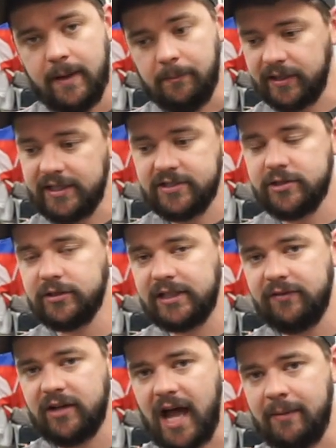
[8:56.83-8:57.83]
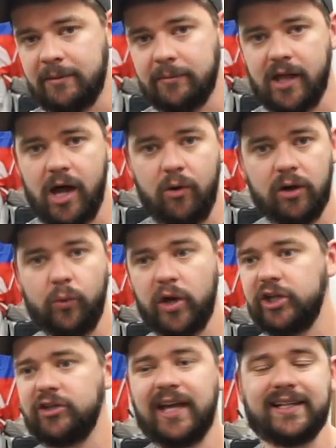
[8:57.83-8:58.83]
Please do leave a comment below on what
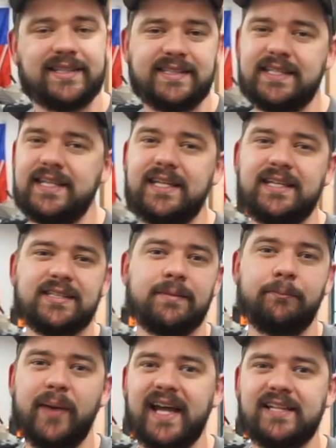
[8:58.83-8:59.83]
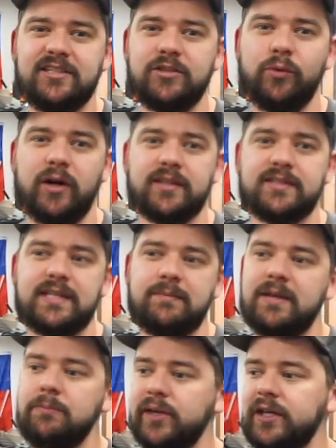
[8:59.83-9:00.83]
you'd like to see, some bikes you'd want to see
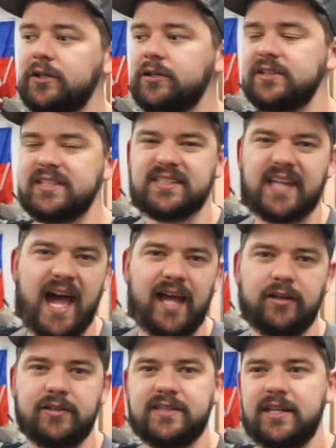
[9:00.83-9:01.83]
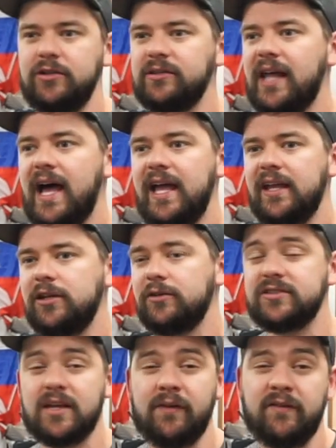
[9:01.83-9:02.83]
me build, styles that you'd like, you know,
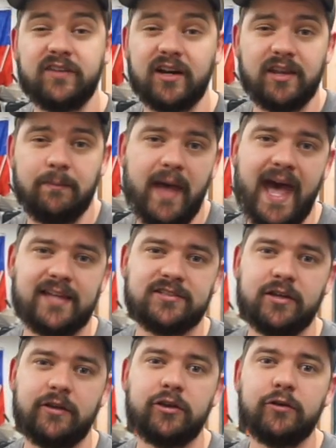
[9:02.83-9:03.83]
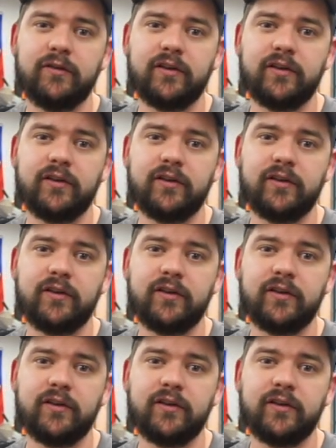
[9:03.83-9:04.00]
stuff I've done in the past that you've